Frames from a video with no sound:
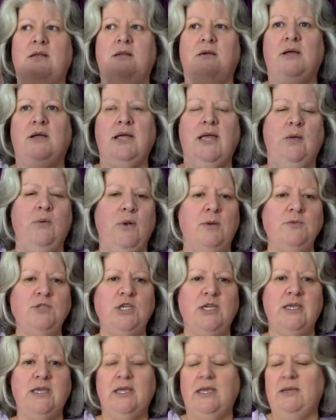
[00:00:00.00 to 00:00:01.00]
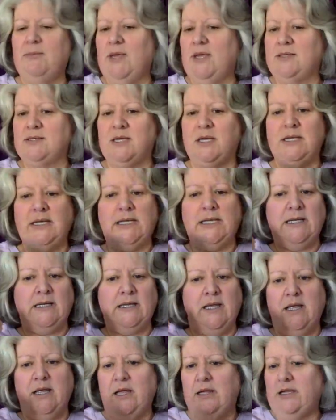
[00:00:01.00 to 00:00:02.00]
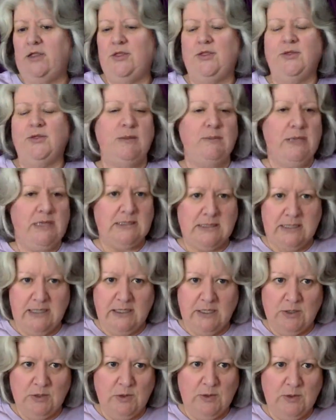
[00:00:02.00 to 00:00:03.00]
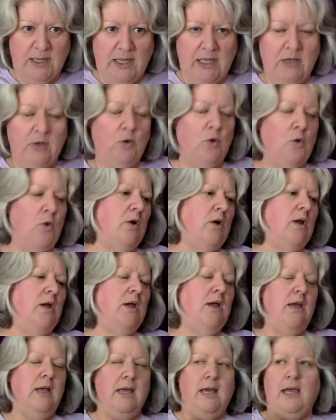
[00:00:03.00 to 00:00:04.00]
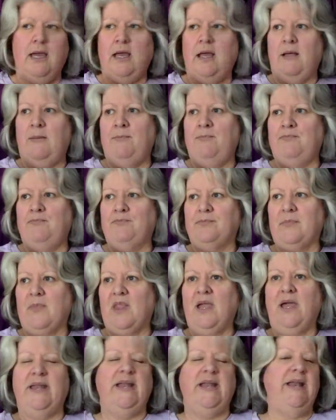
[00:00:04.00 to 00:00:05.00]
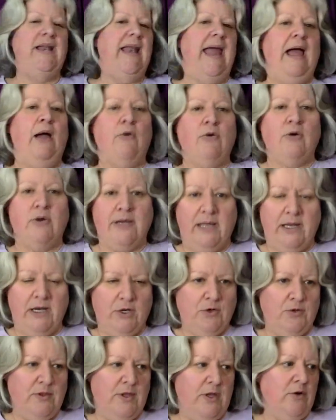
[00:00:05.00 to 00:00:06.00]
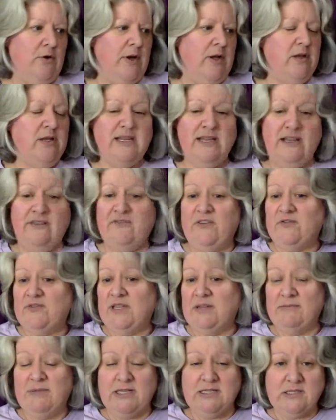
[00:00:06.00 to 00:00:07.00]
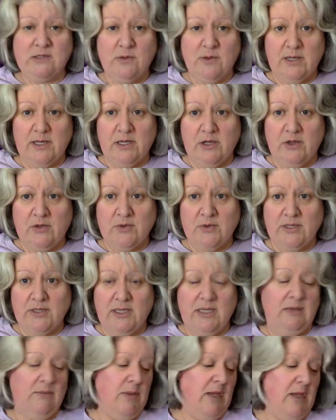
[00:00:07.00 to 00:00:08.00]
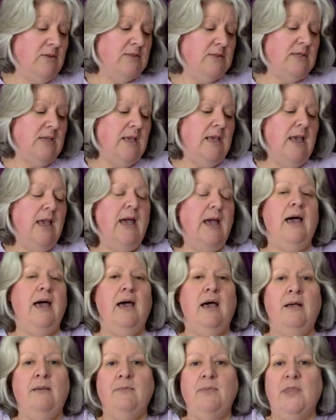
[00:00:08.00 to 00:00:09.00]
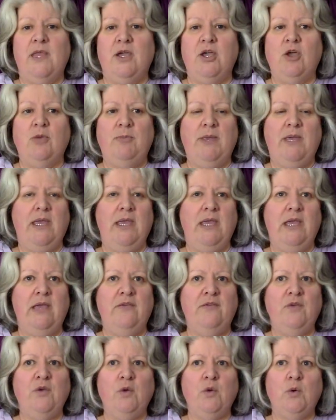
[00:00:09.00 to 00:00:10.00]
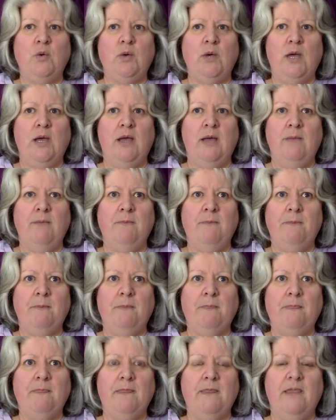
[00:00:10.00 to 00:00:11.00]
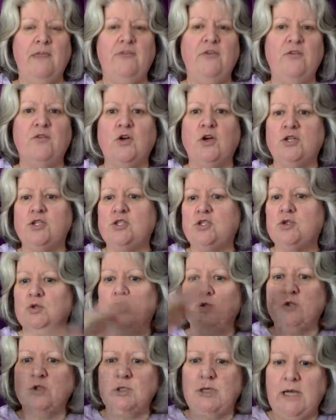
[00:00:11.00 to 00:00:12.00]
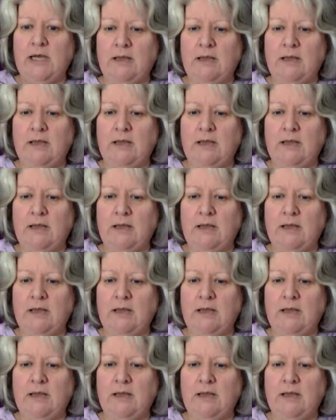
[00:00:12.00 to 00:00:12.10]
okay, when I'm checking emails, I need 30 minutes a day to do that, or I need an hour a day to do that, or I only need 15 minutes to quickly go through the emails. It could be if you've got your